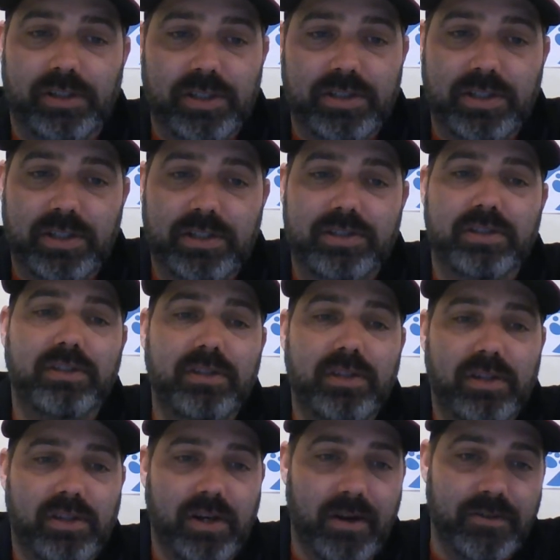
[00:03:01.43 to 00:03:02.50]
This season,
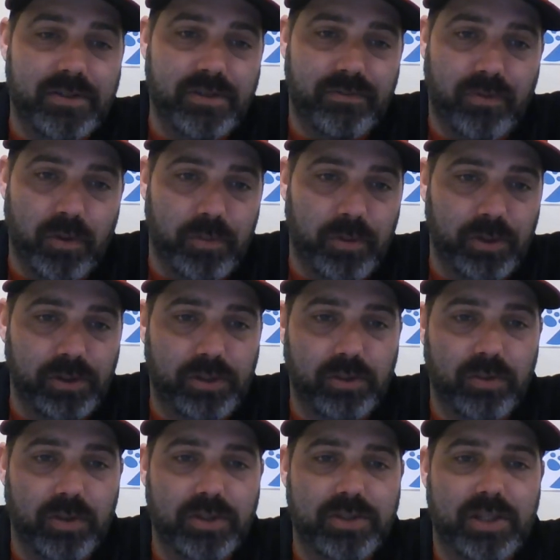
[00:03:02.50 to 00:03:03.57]
they're averaging 4.2
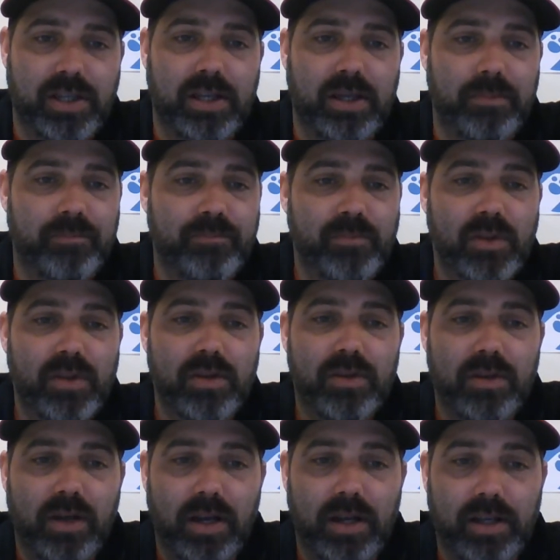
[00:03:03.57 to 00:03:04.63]
runs a game,
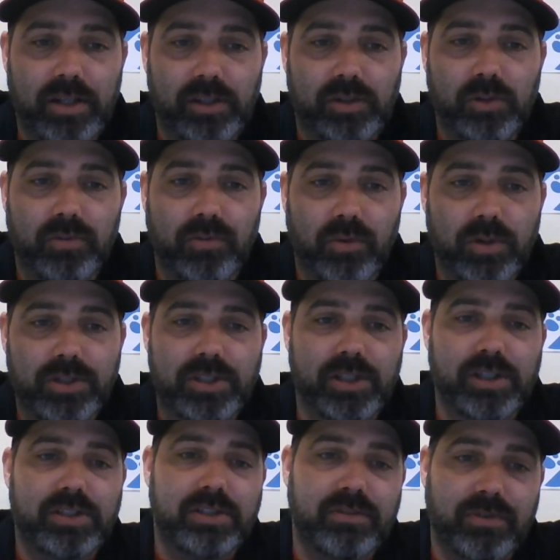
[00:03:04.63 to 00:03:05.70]
hitting
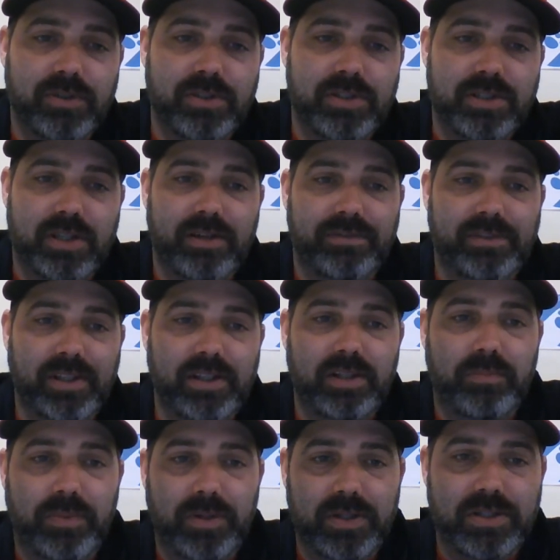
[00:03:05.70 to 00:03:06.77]
.246 versus
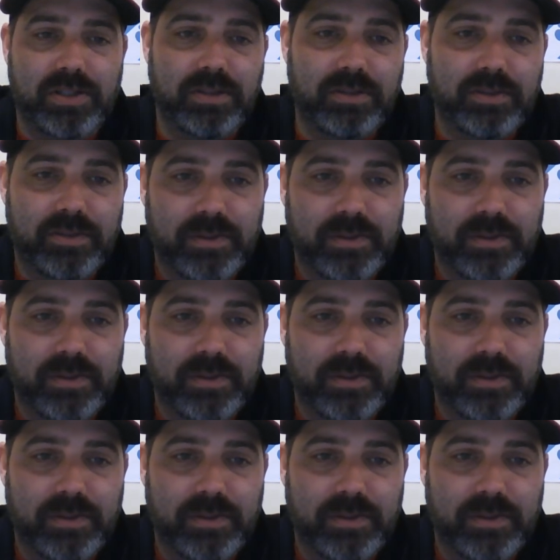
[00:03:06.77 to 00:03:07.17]
left-handed pitching.